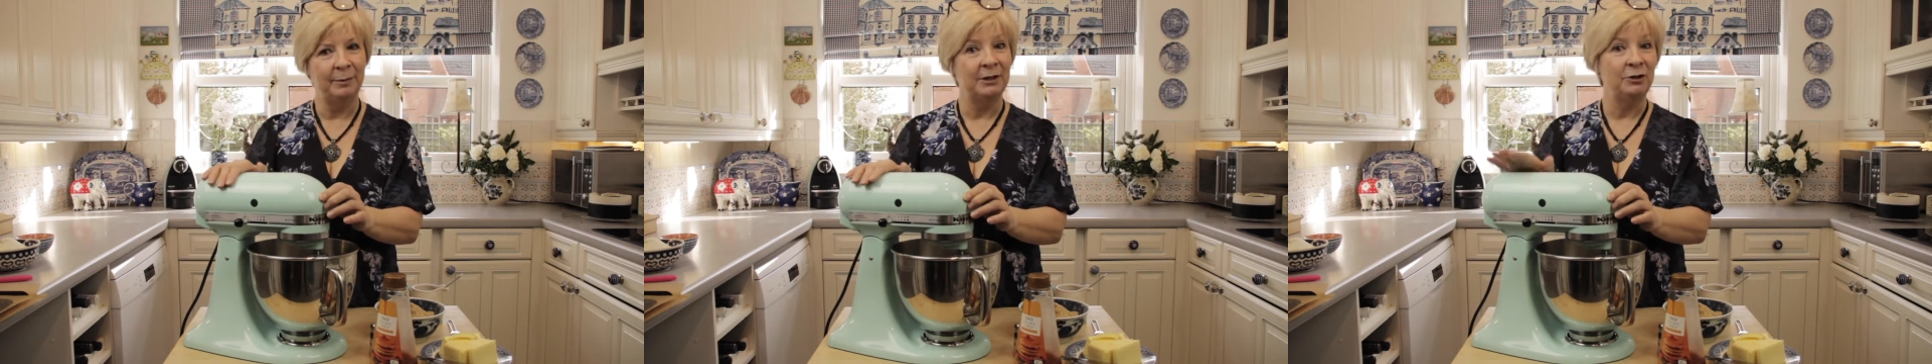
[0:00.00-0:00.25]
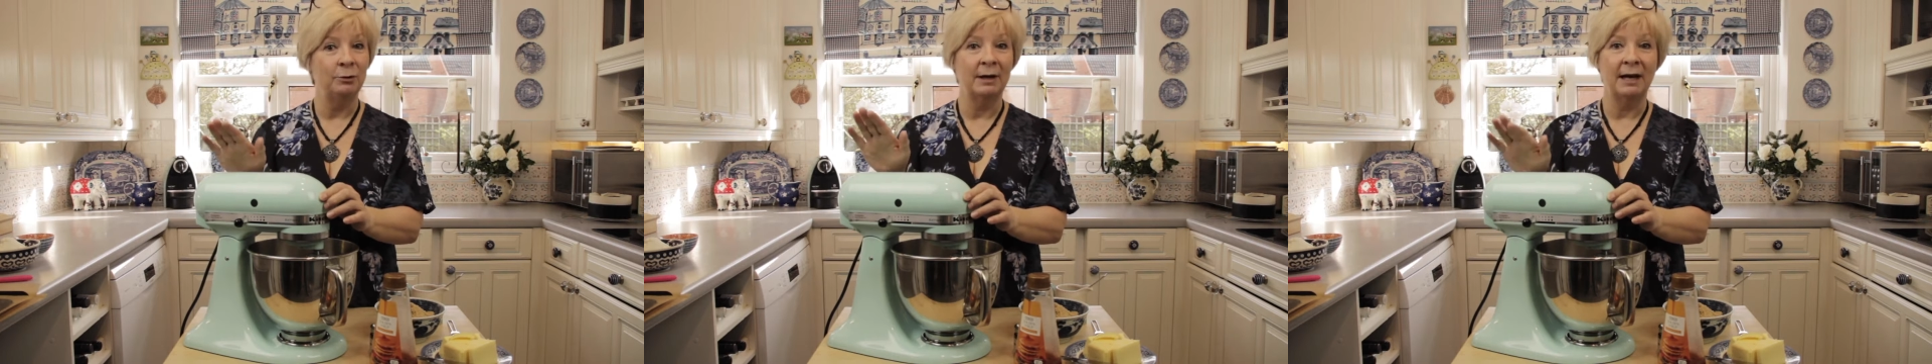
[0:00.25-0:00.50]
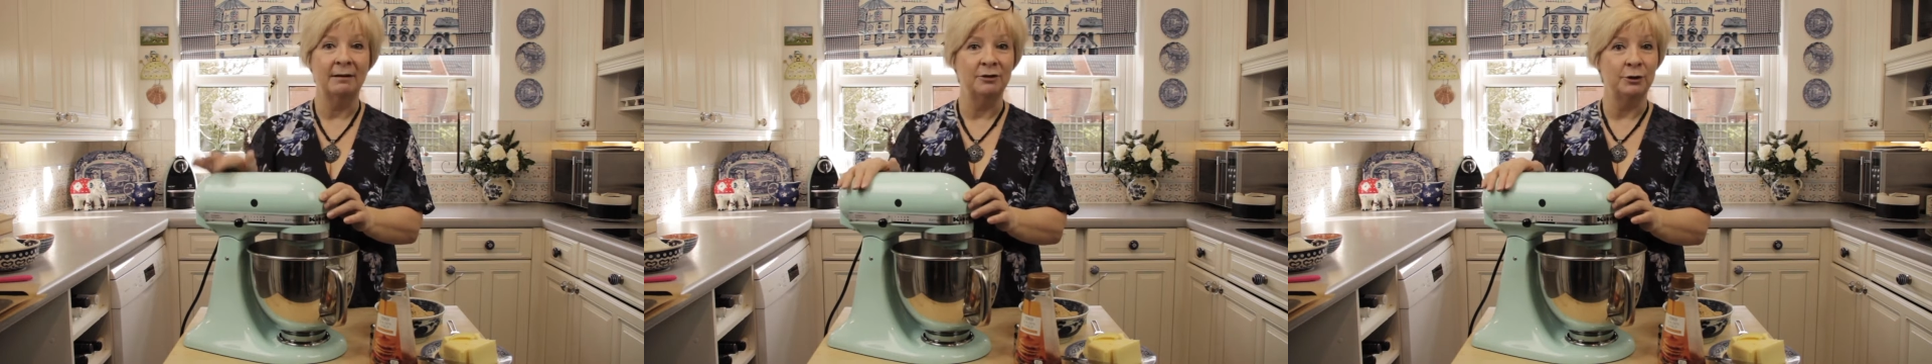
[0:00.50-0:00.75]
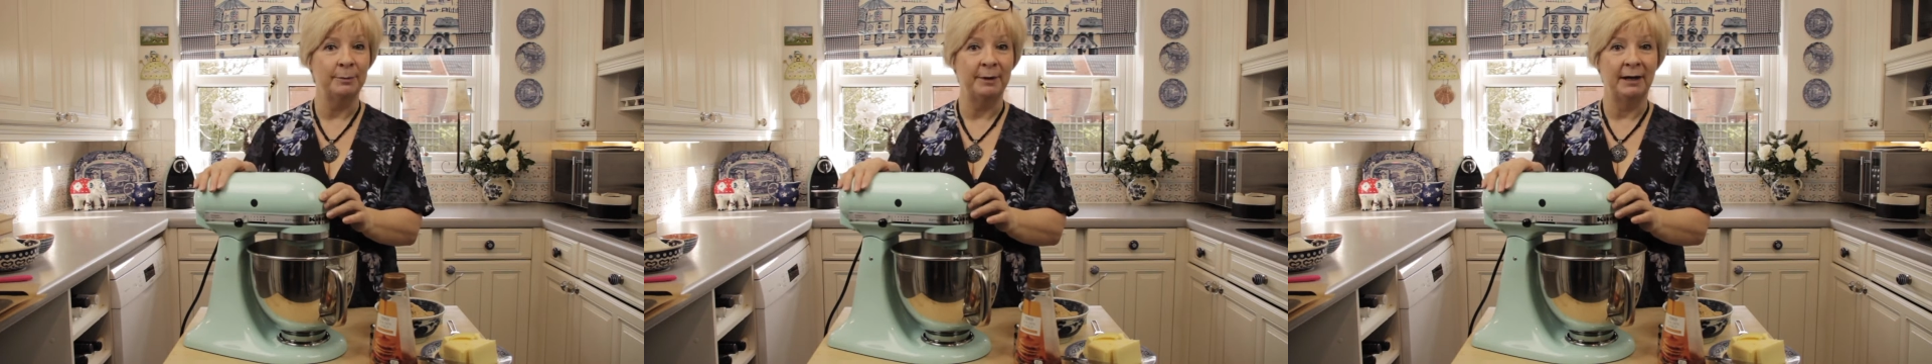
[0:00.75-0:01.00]
but you can
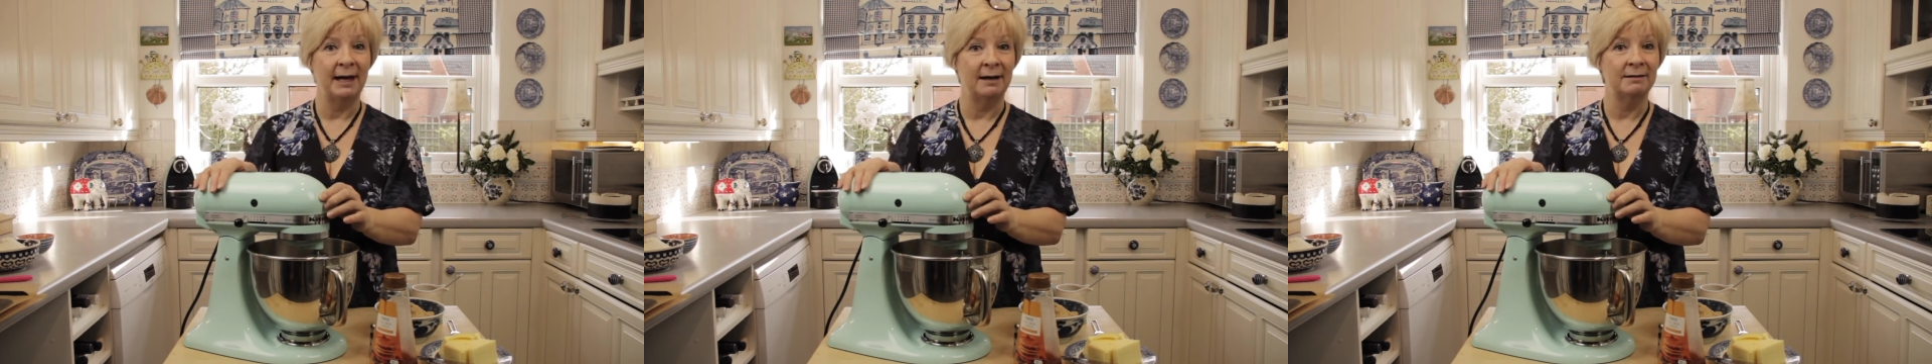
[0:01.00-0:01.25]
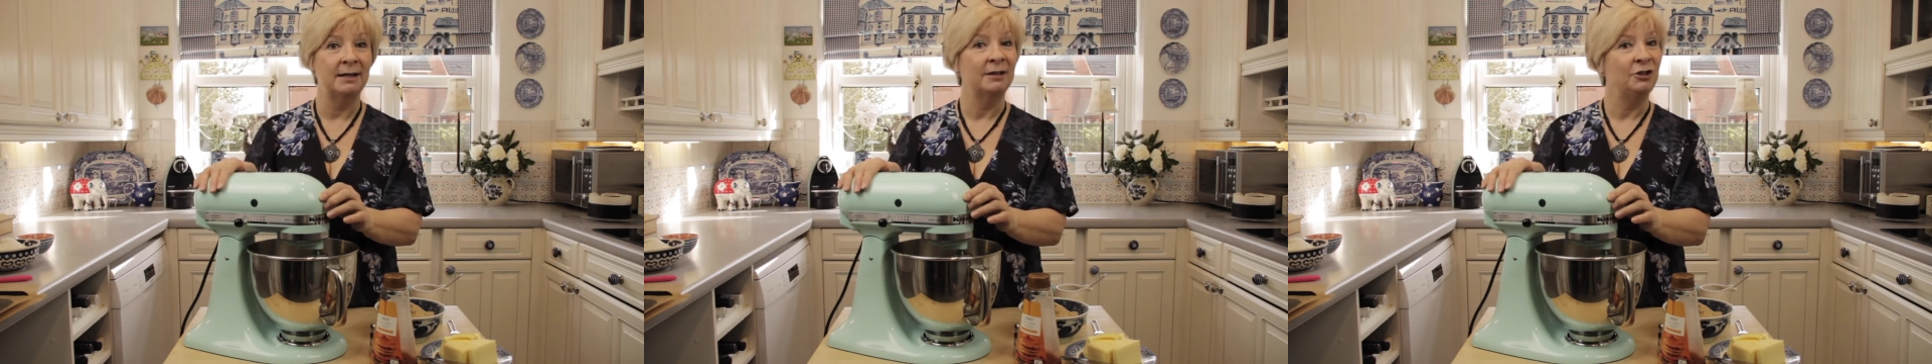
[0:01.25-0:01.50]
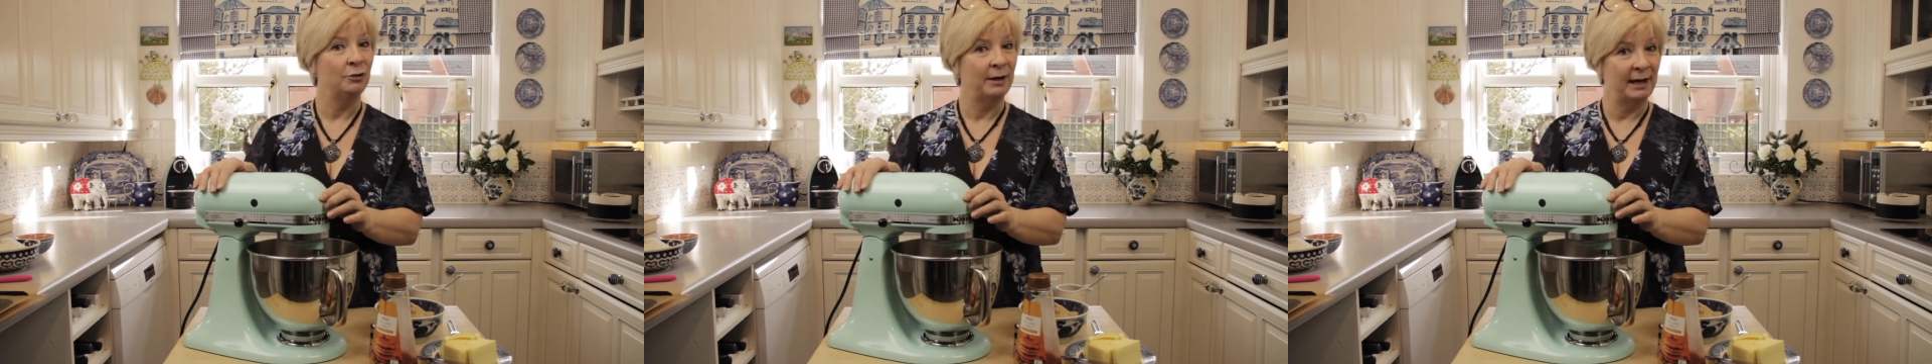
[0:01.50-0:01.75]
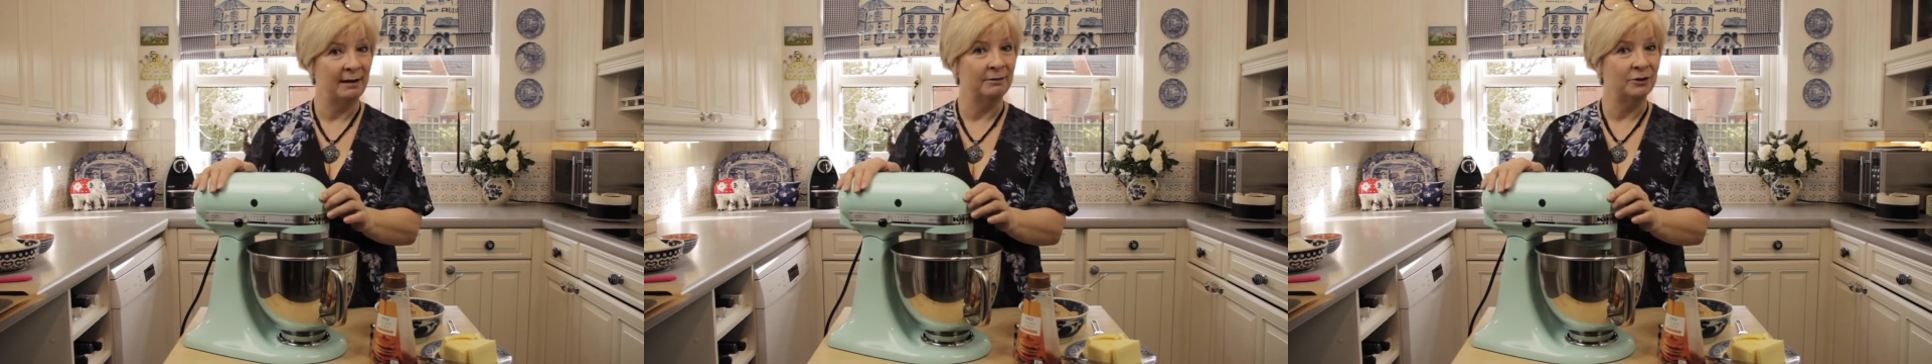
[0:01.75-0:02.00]
do it by hand and you
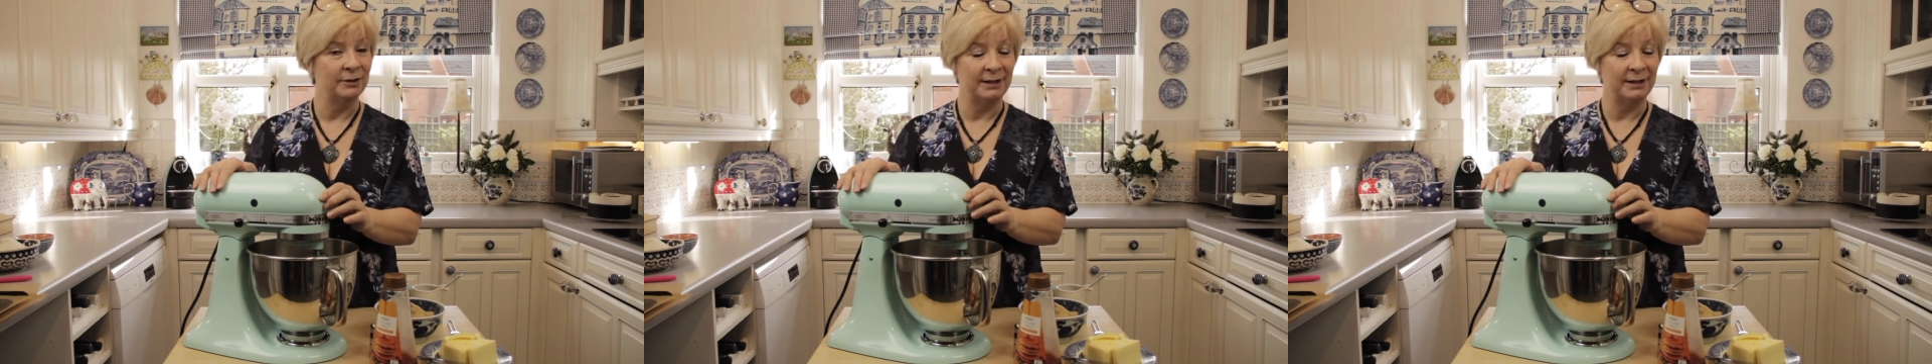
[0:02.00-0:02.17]
can do